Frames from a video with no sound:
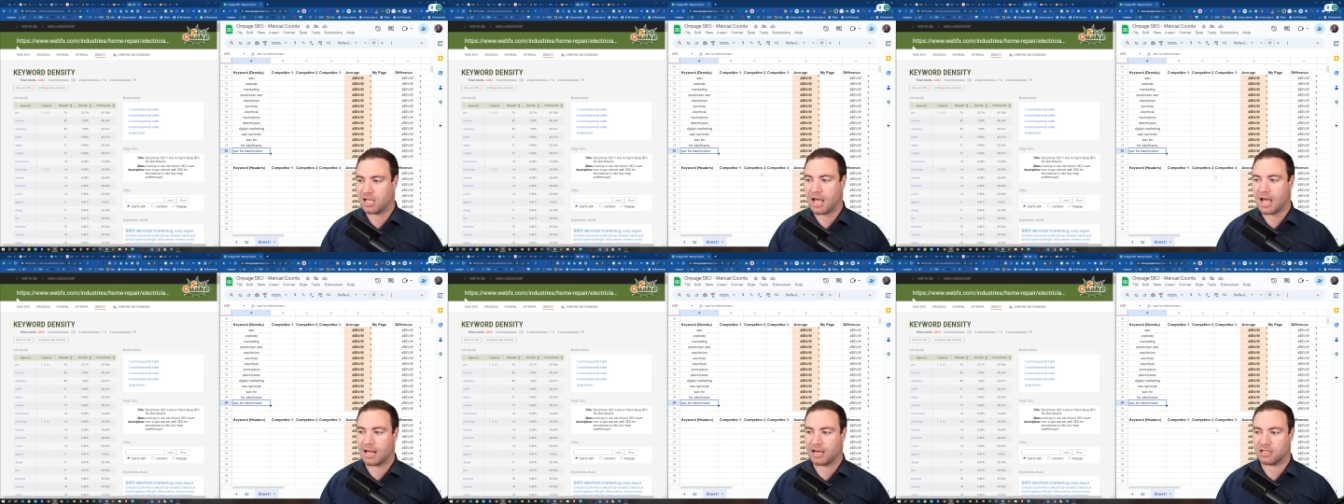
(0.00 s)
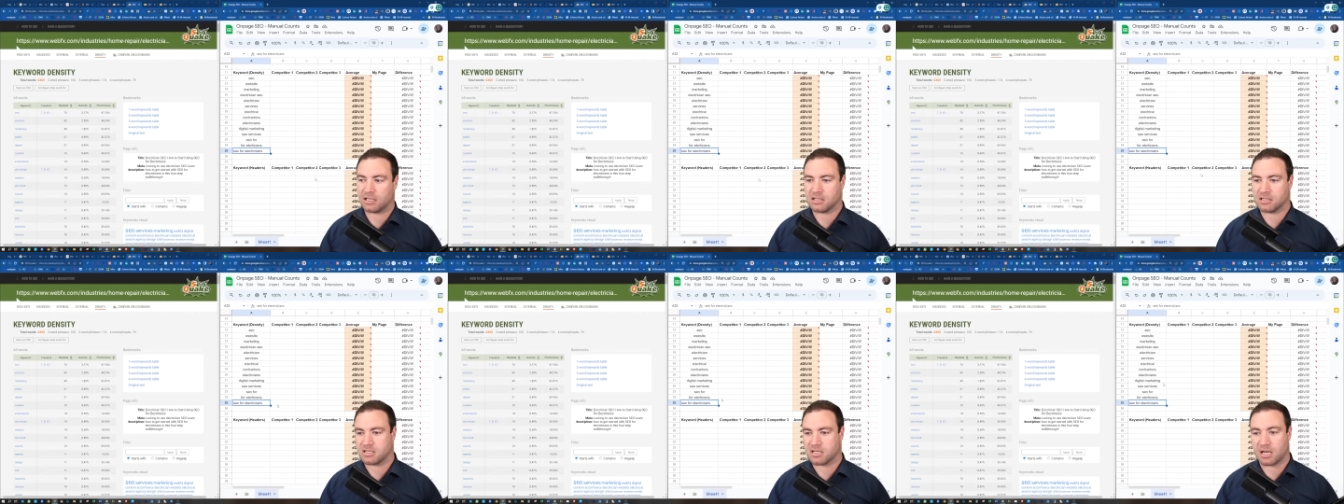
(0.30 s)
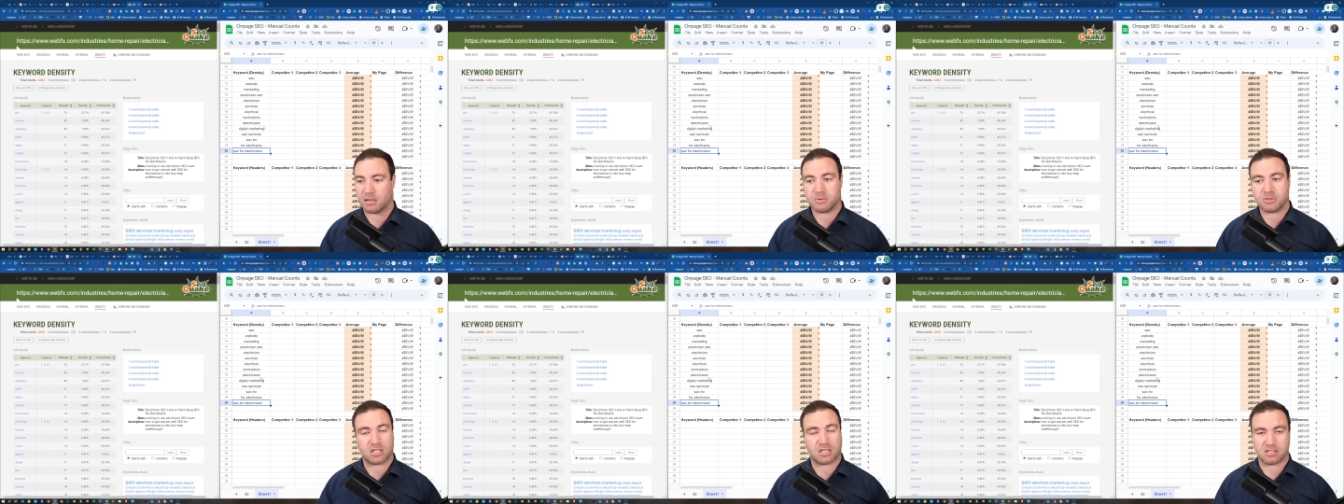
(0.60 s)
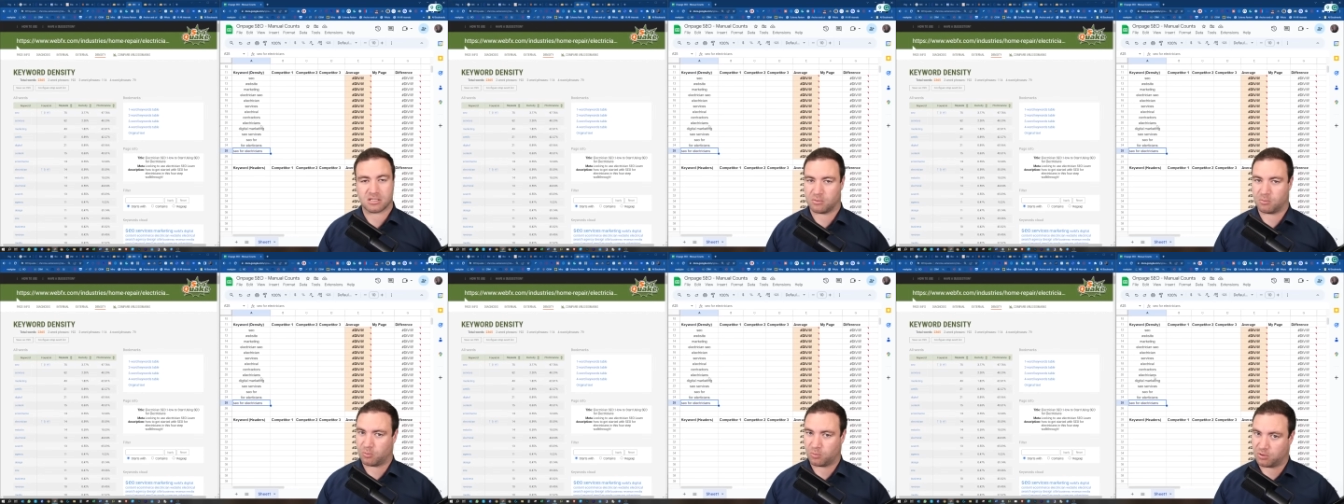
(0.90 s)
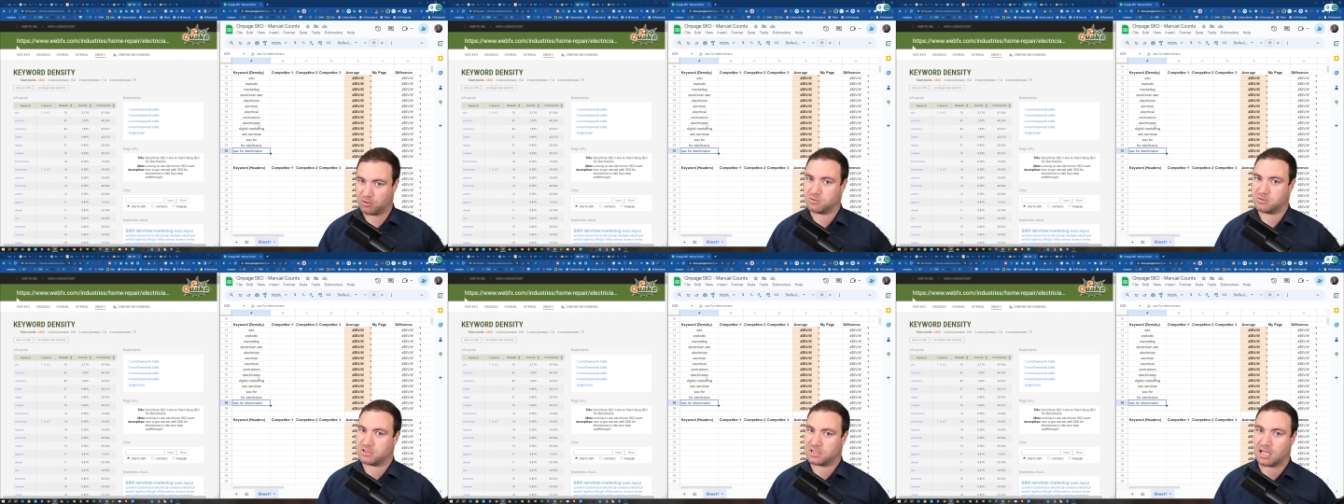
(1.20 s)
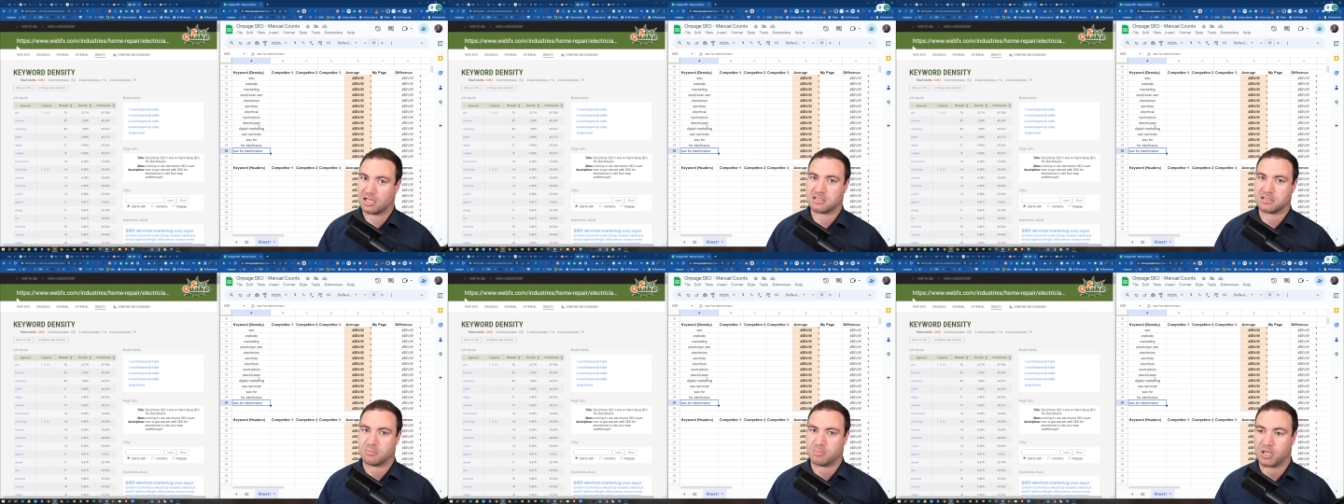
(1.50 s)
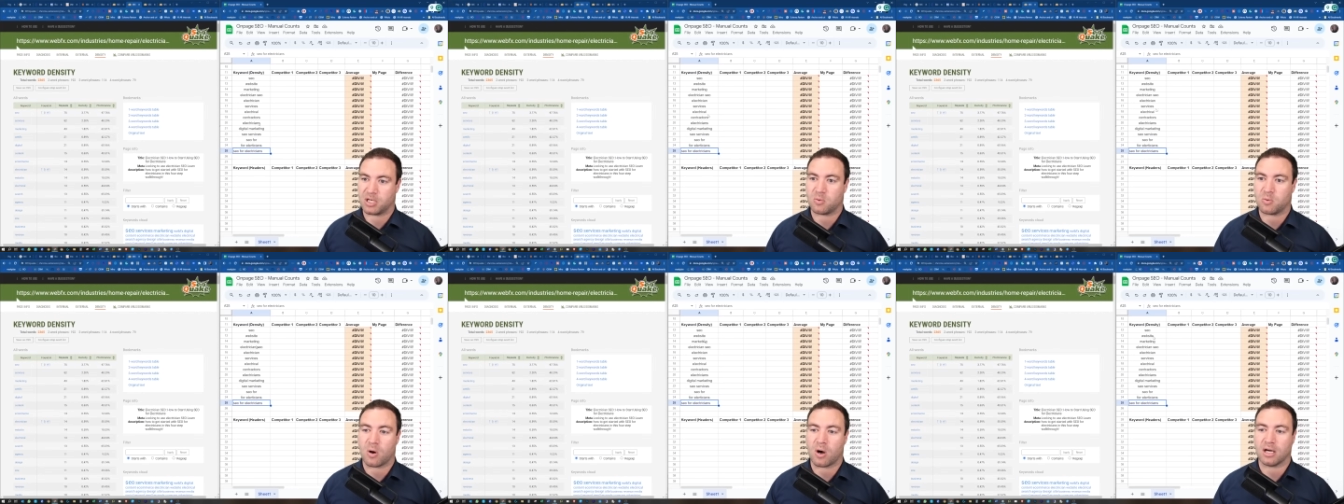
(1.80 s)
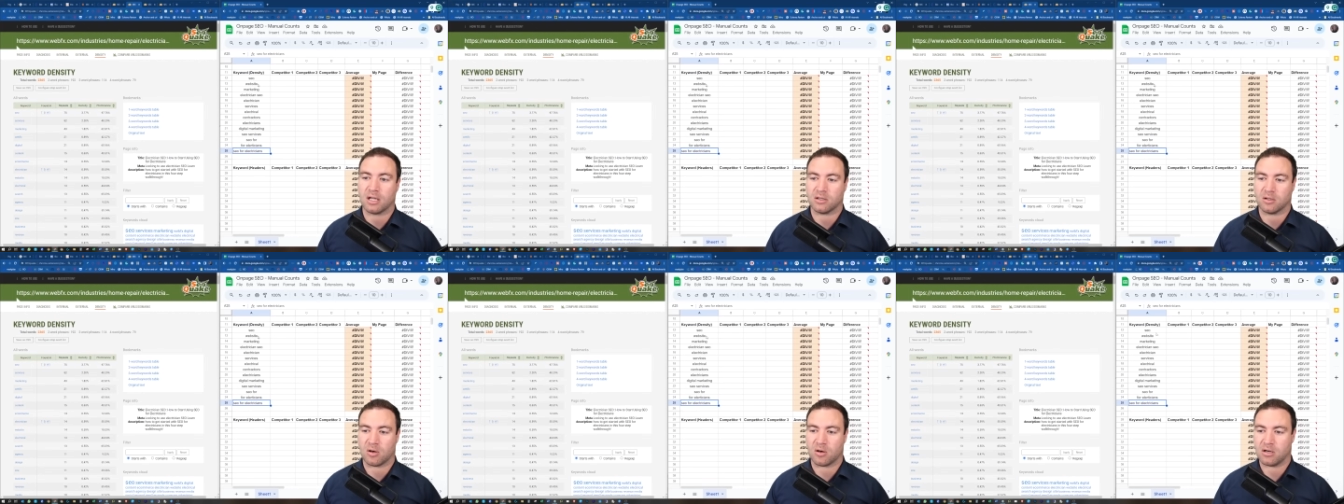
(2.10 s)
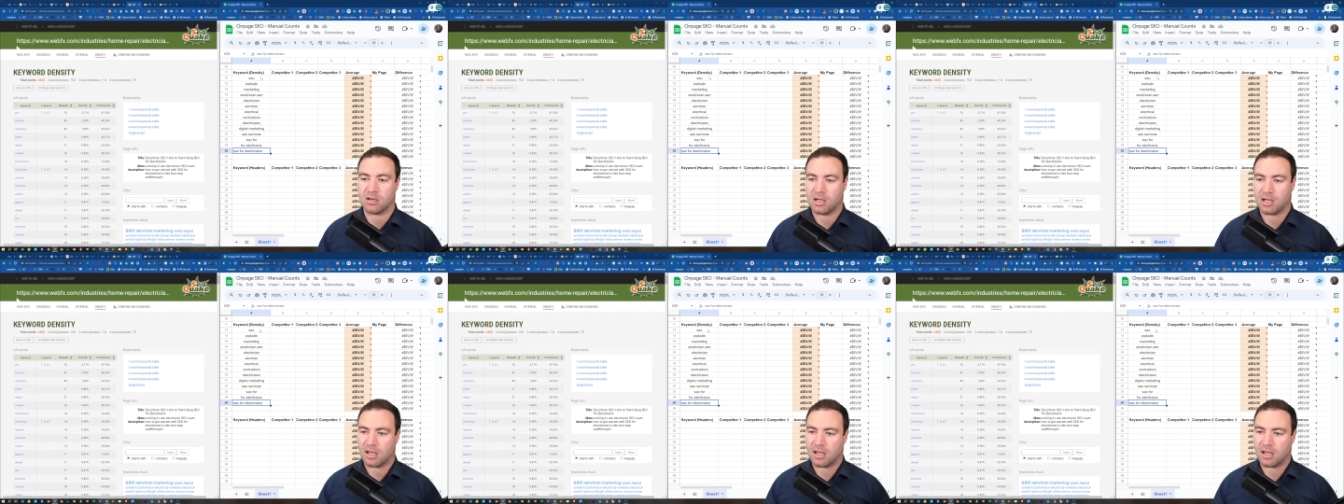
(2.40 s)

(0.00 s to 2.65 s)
adding the tables because it will start to be quite long.